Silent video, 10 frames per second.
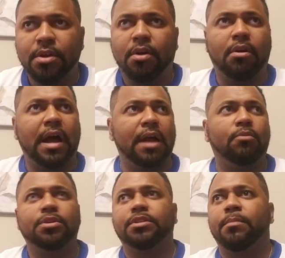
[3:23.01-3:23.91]
or I
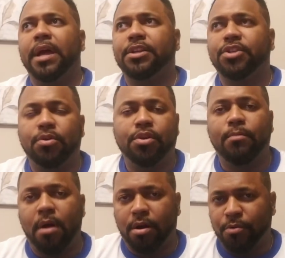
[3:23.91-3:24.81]
was Antonio
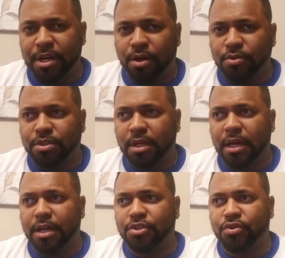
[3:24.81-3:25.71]
Margarito's
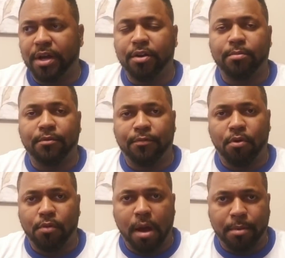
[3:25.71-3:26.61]
trainer
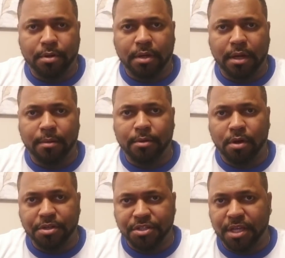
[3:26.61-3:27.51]
before Robert
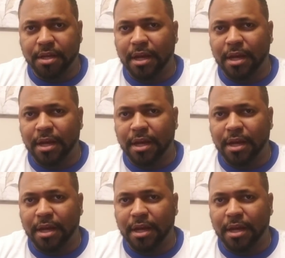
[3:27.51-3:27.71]
Garcia.